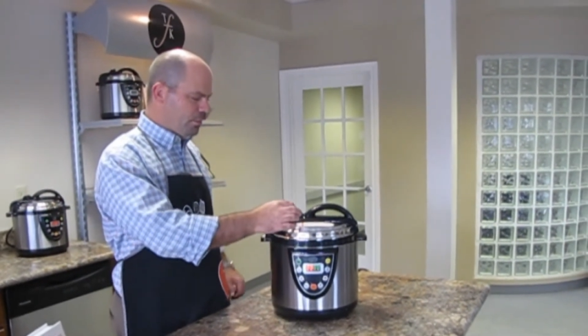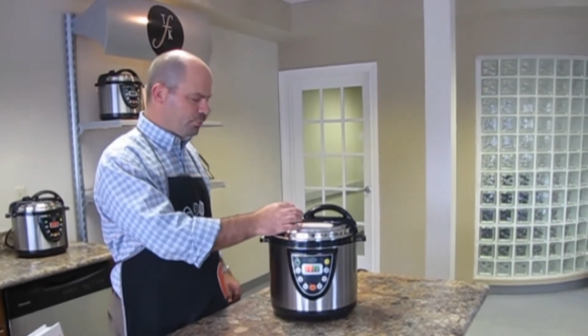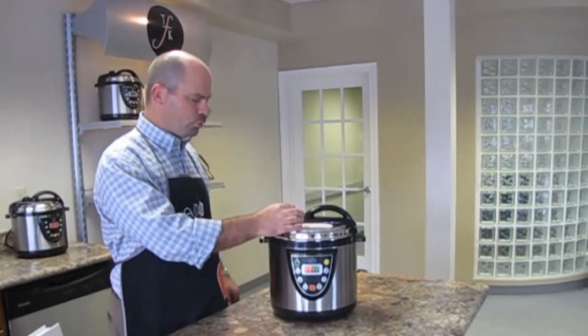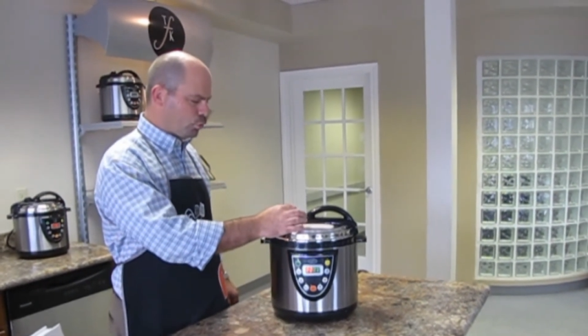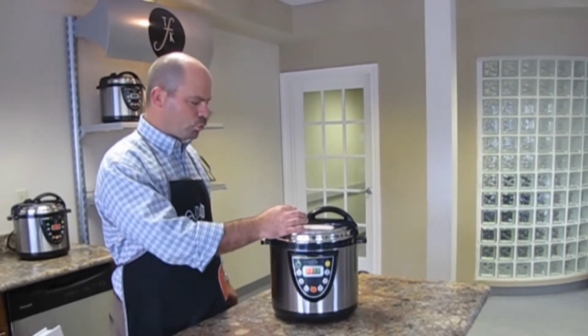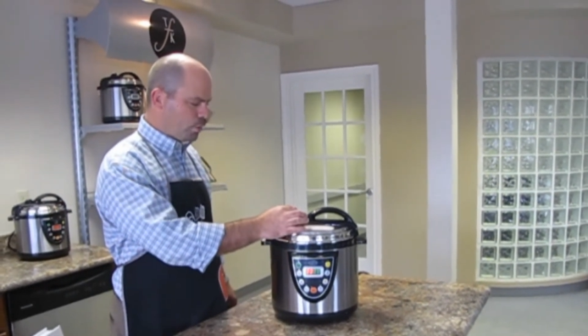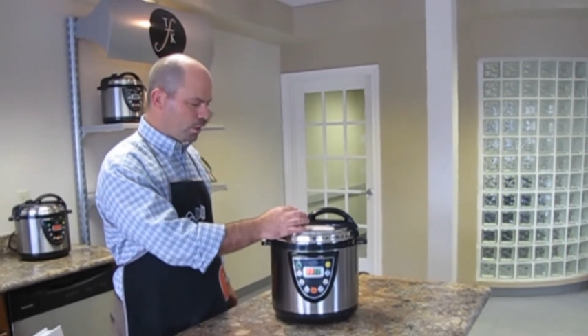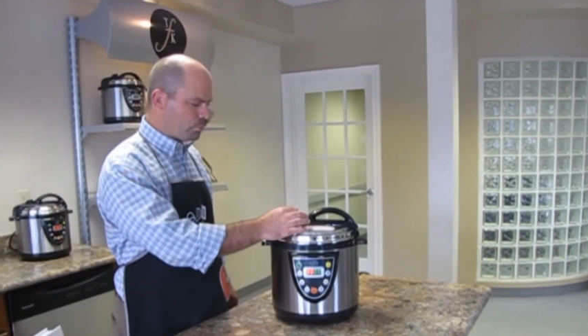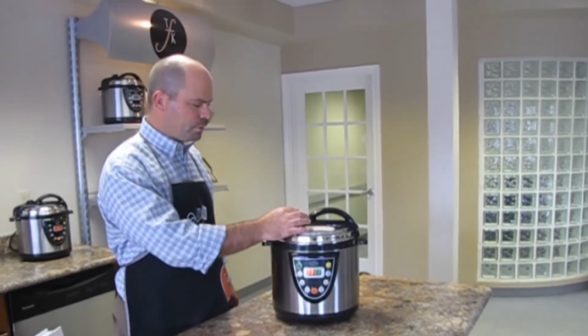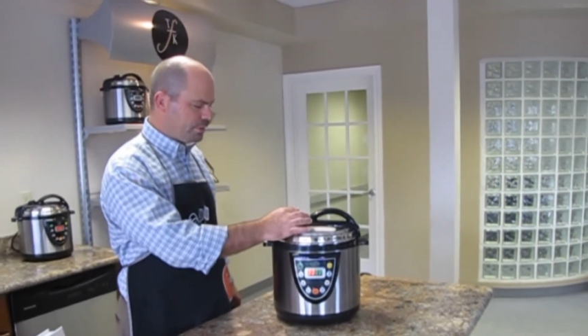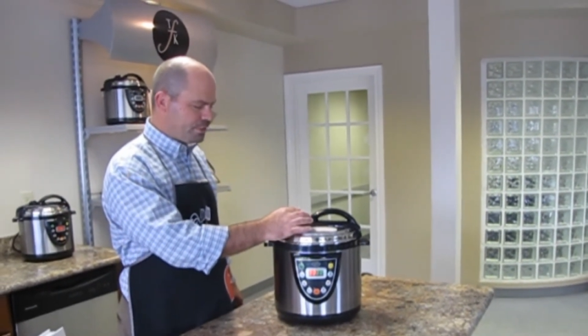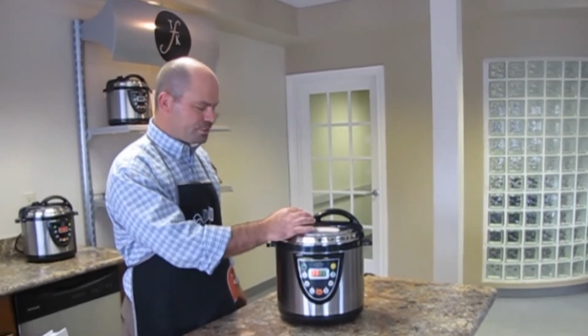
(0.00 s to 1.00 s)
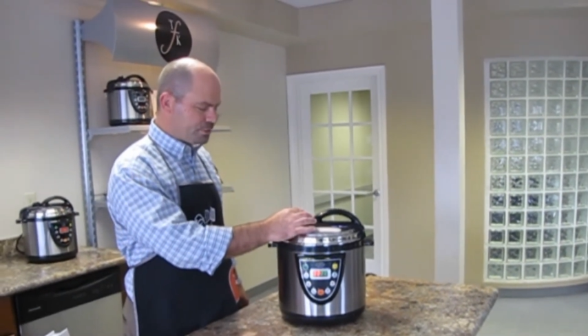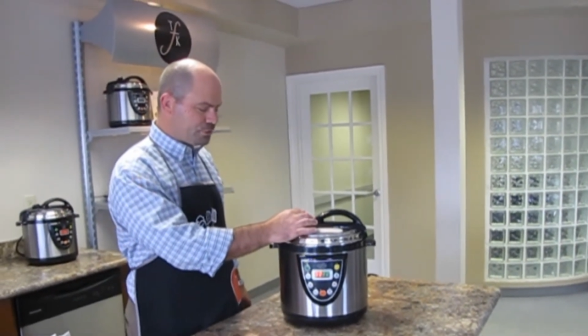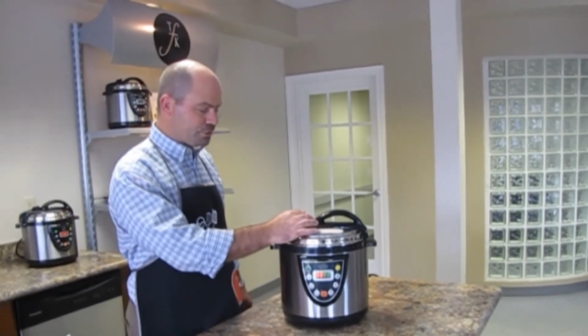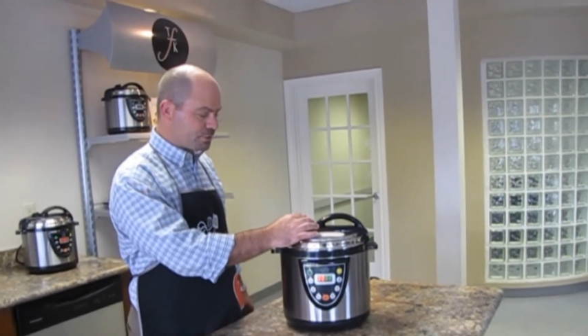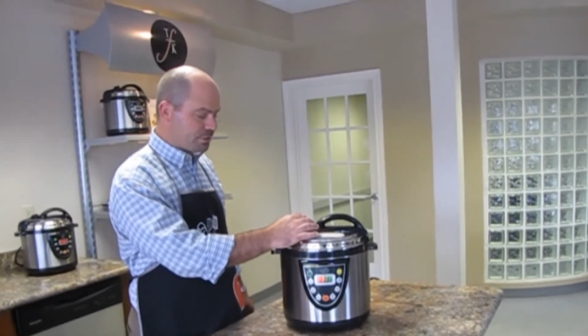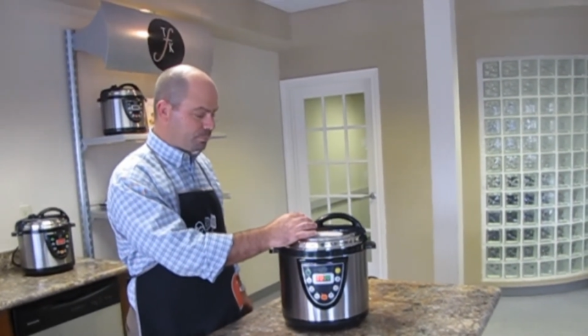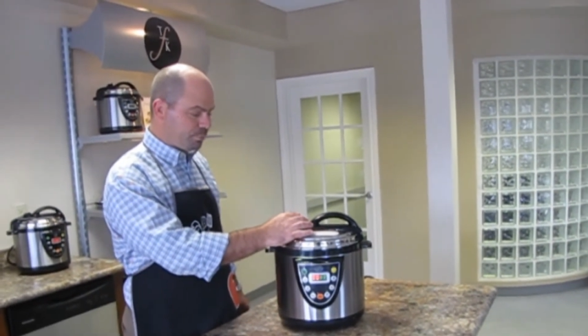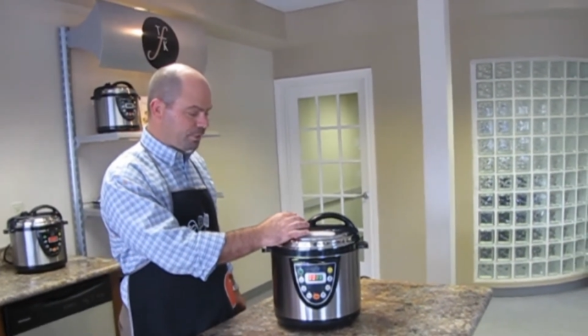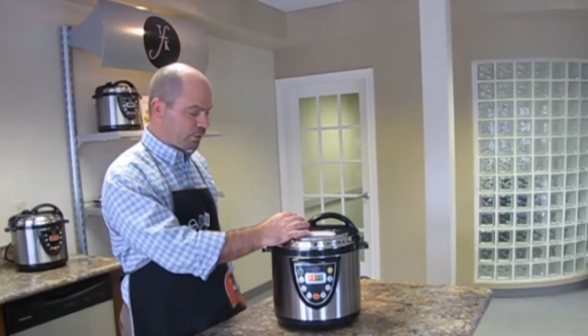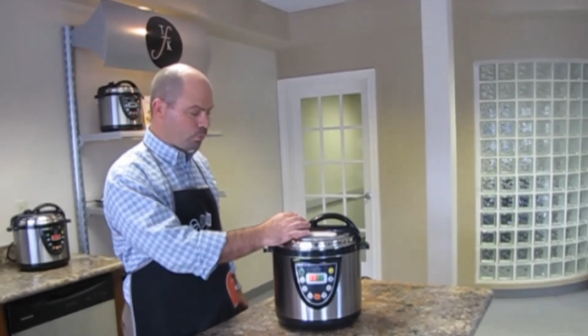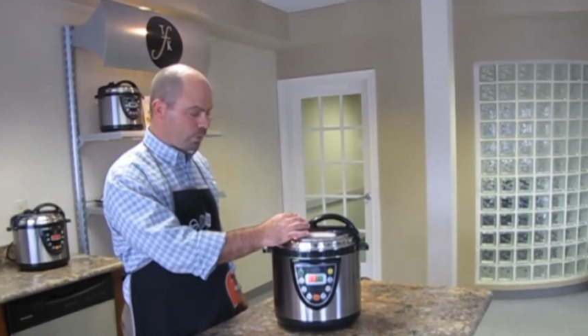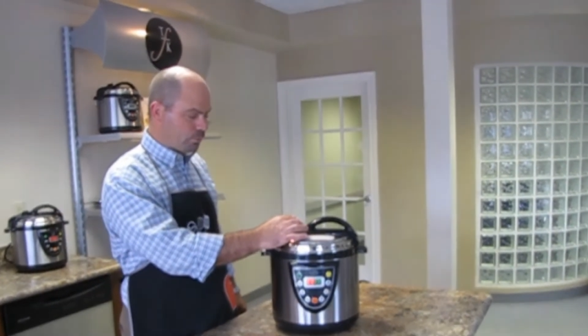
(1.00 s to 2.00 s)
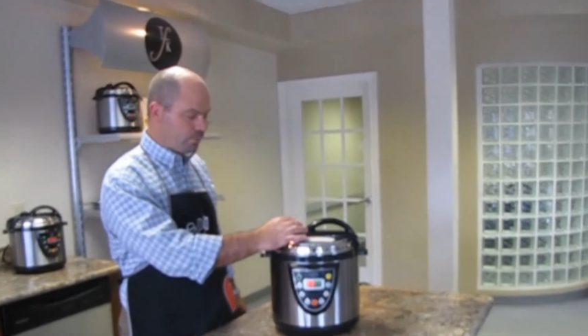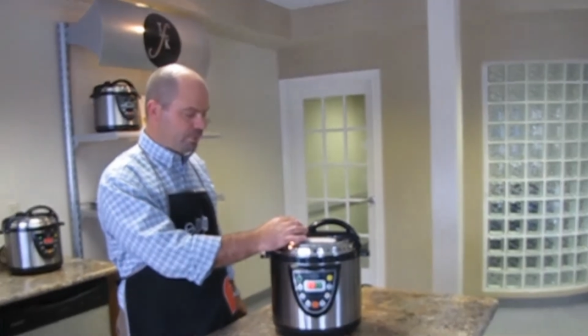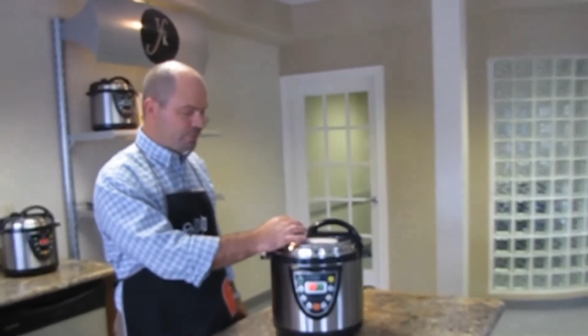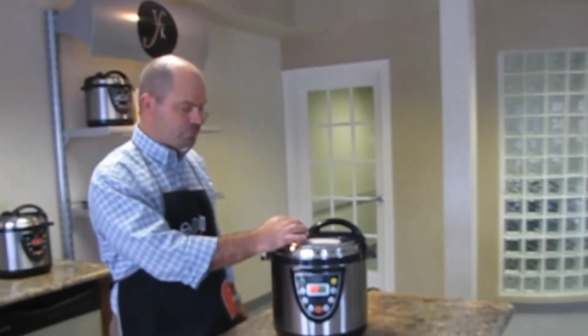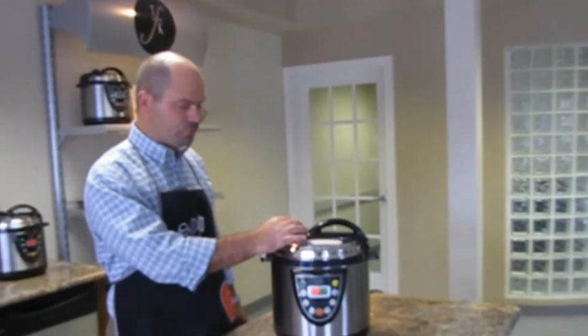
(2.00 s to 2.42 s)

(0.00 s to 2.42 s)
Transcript: To a quick release is just simply a quick release.